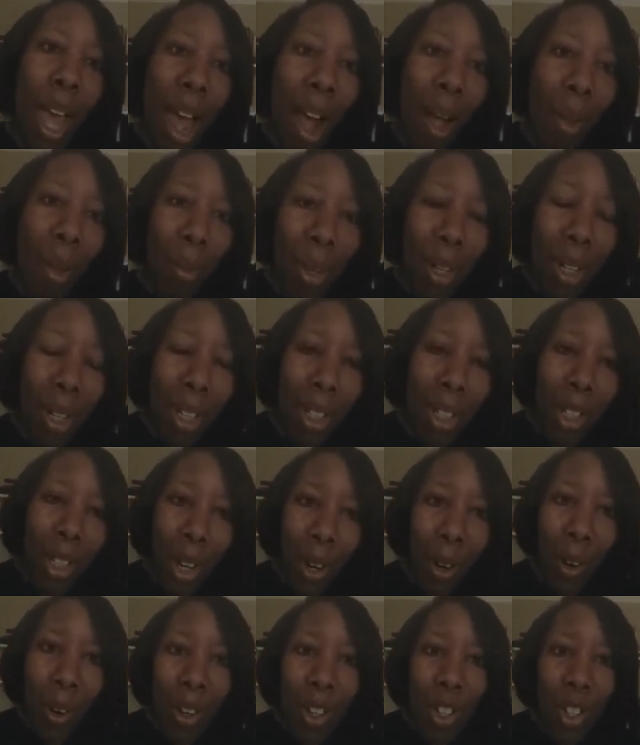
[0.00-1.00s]
I want to
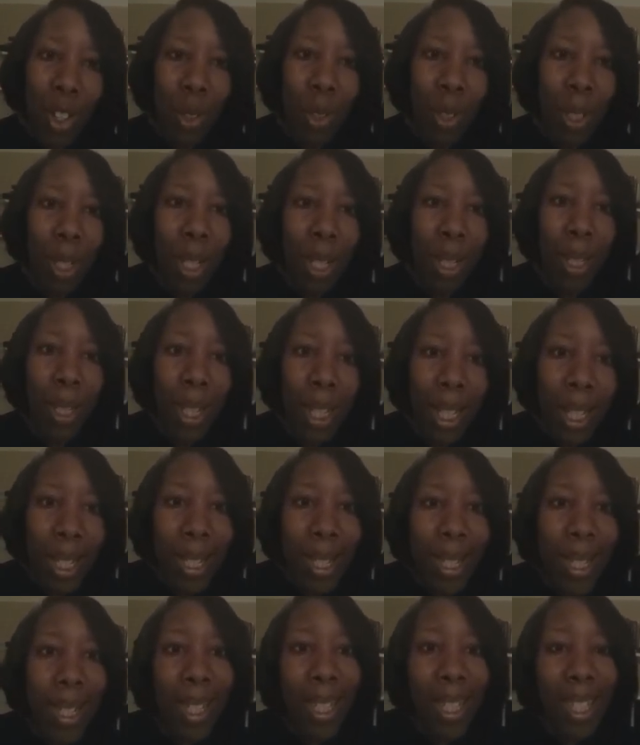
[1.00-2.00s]
encourage you that
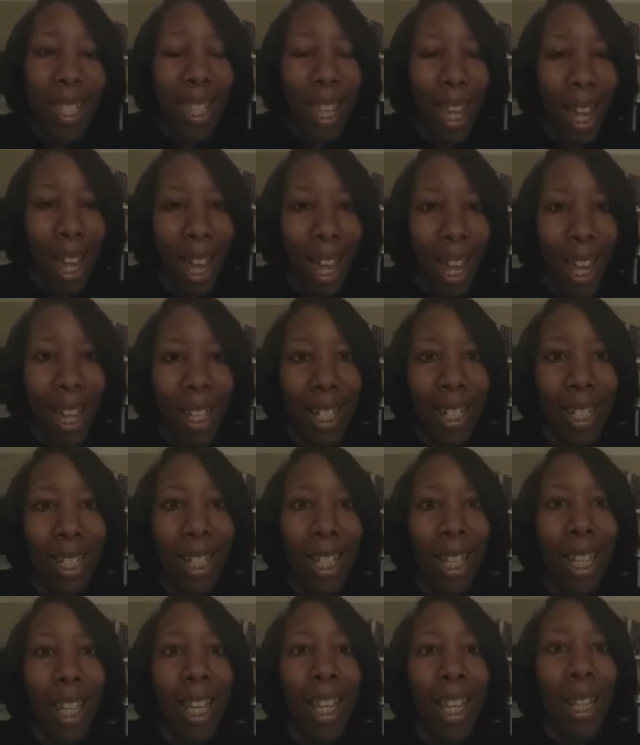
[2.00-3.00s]
this is not,
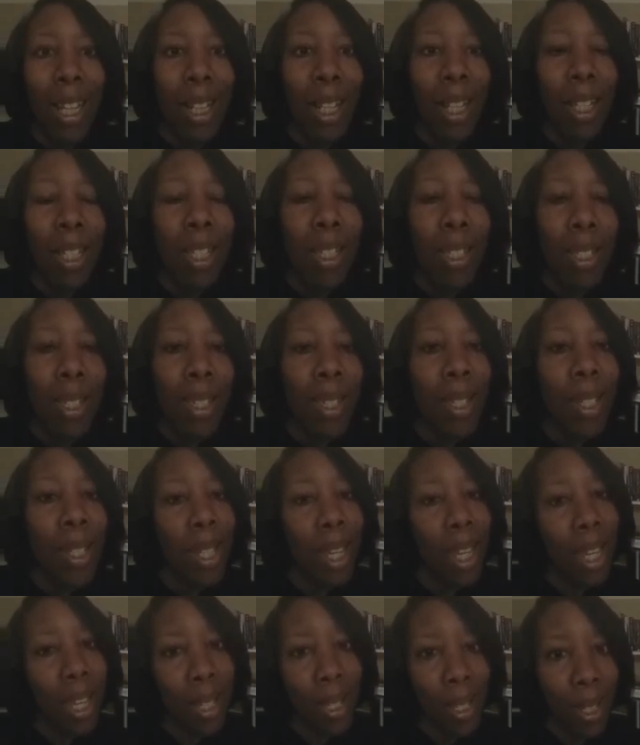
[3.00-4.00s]
this is a
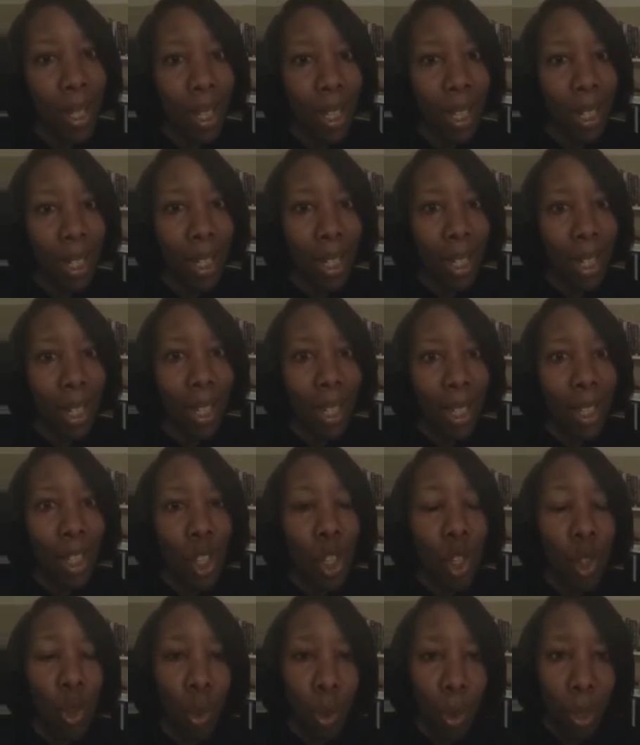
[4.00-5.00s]
season
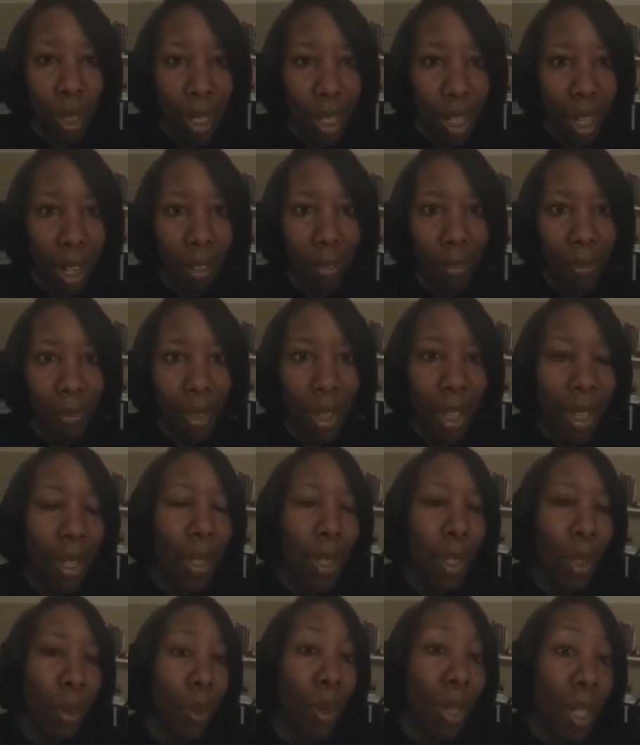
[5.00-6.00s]
true enough
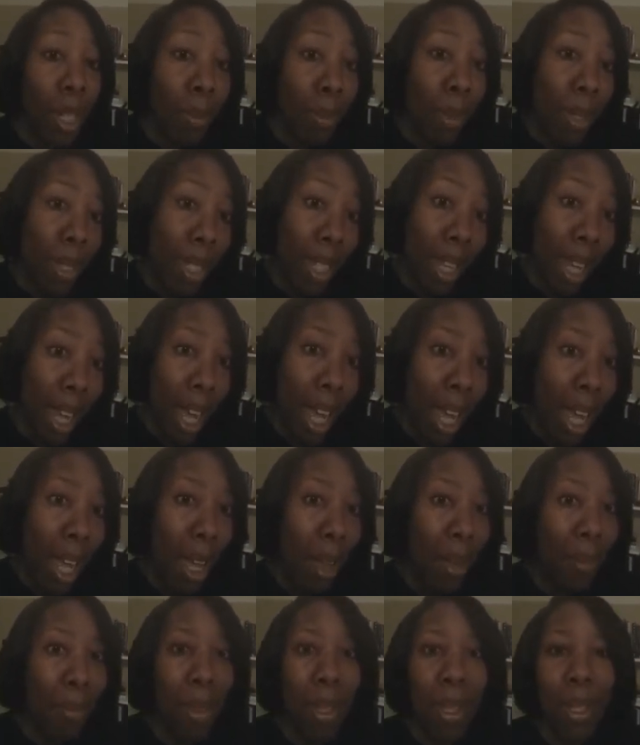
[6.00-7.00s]
it's christmas
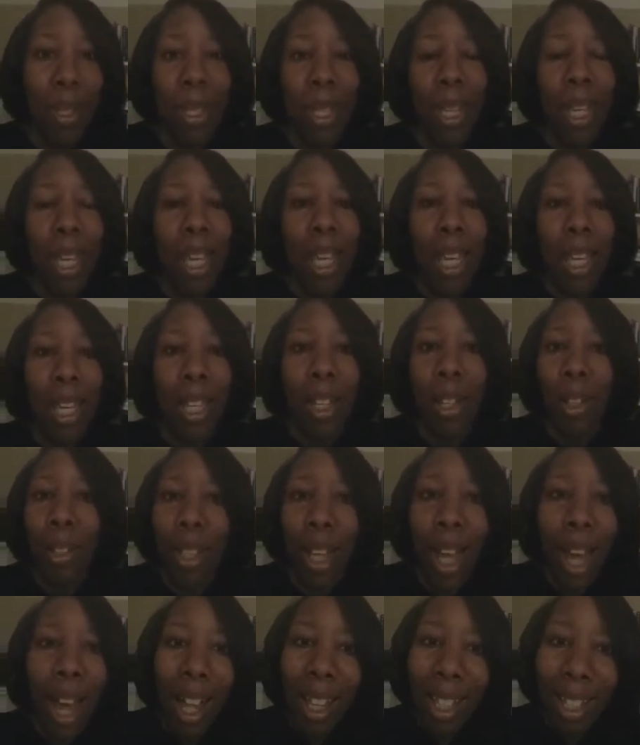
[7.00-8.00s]
time it's you know
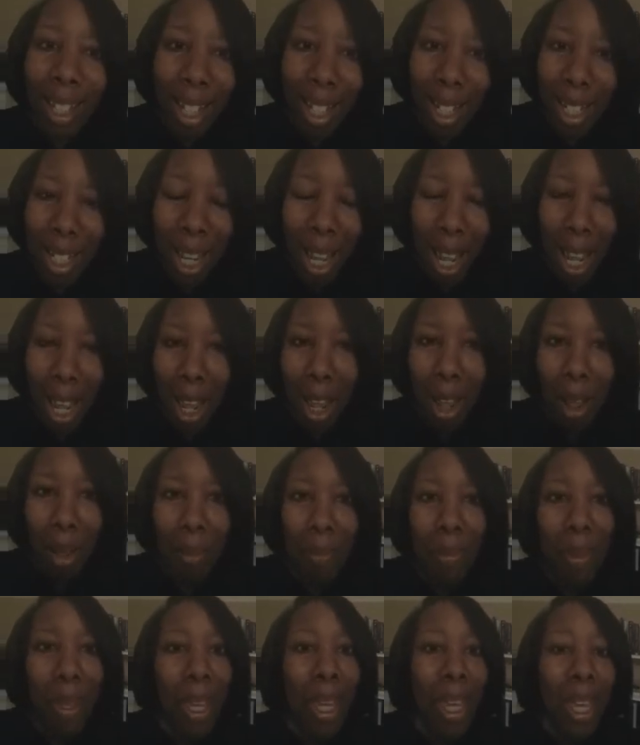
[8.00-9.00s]
the holiday
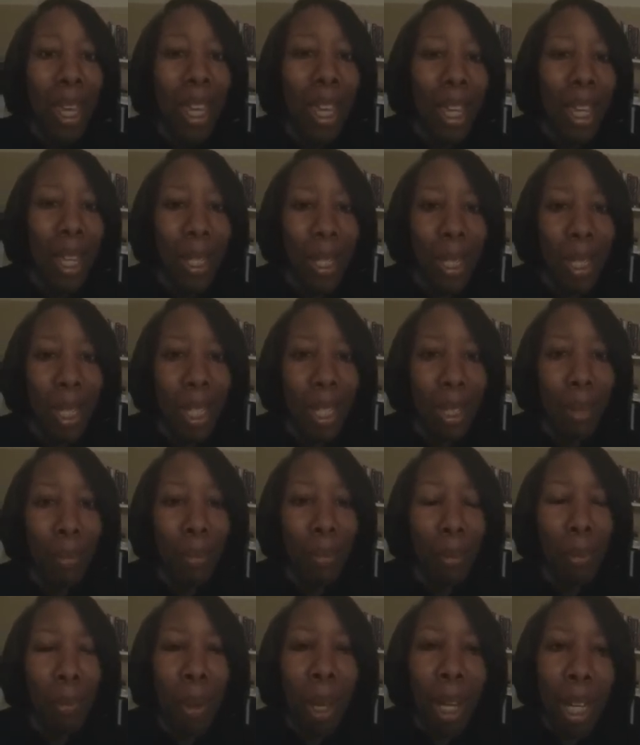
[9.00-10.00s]
time it's
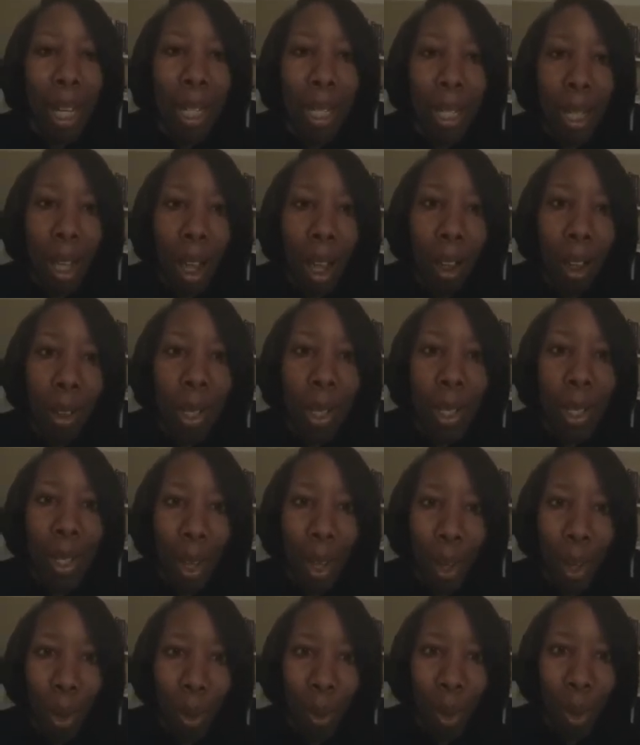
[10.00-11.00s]
but it's
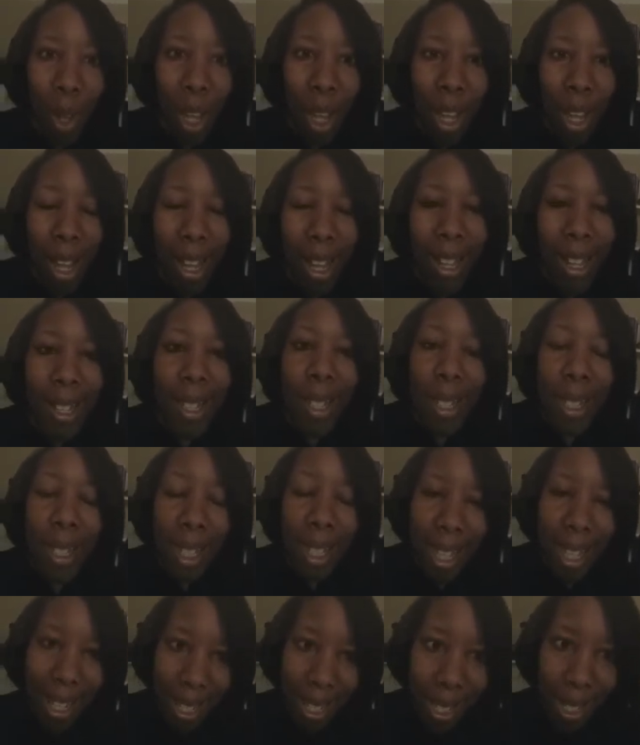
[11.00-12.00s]
also a
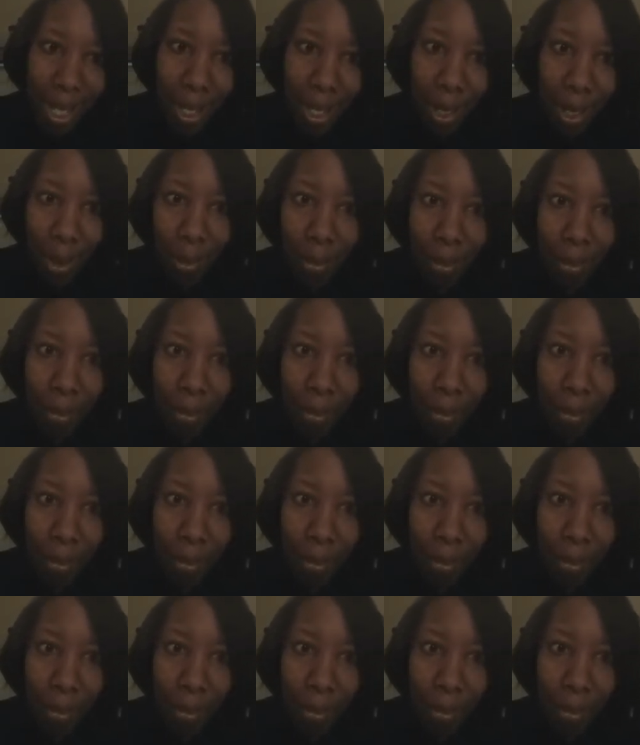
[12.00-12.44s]
season